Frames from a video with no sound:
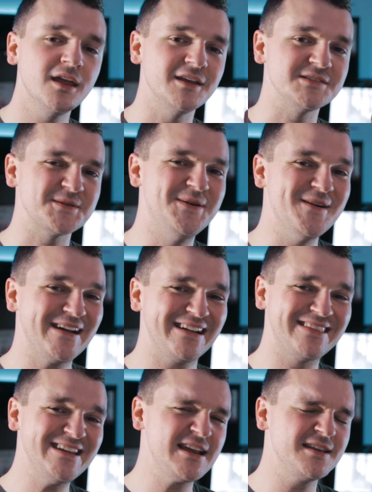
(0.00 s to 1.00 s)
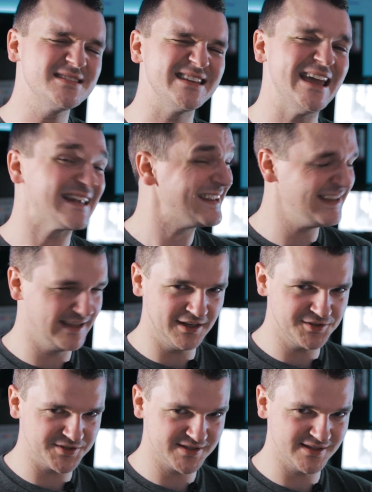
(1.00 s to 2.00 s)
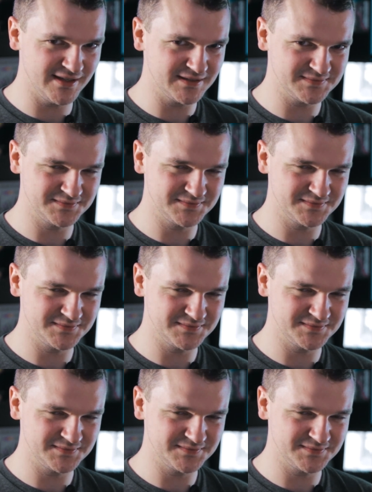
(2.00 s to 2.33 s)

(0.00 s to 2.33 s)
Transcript: is where things get interesting,